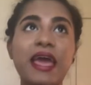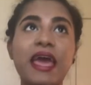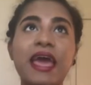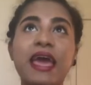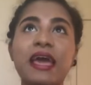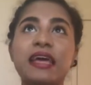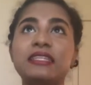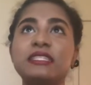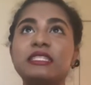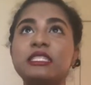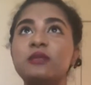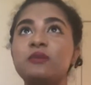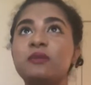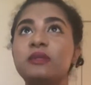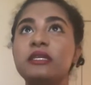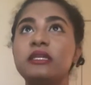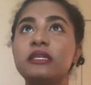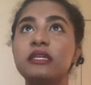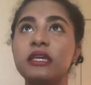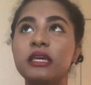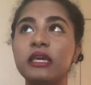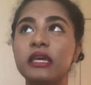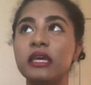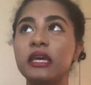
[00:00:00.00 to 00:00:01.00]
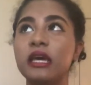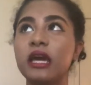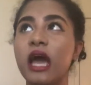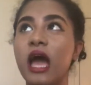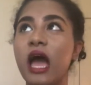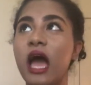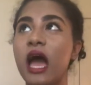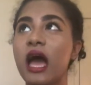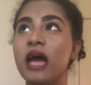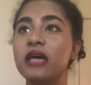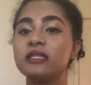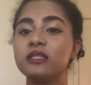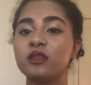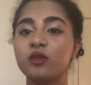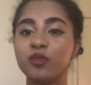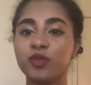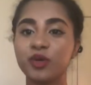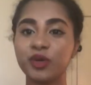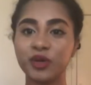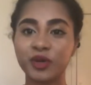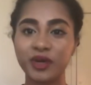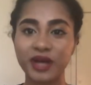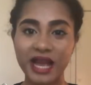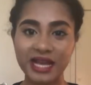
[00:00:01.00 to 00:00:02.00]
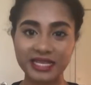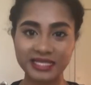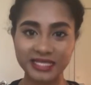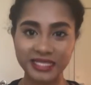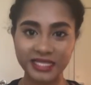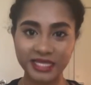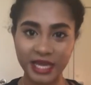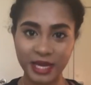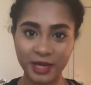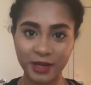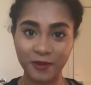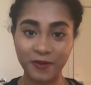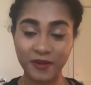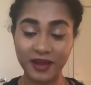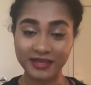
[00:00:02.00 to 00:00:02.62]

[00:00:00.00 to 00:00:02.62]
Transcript: And speaking as a procrastinator